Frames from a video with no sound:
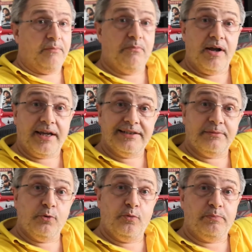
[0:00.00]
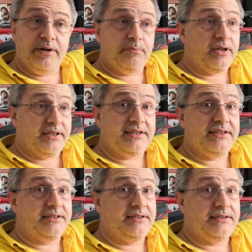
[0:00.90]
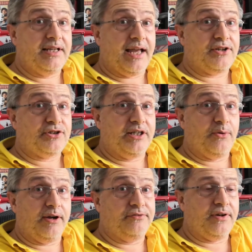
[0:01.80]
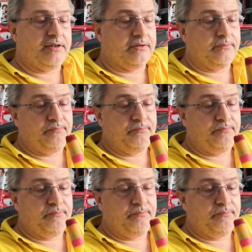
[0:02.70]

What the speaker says: might get some more bread, but this is actually quite fun.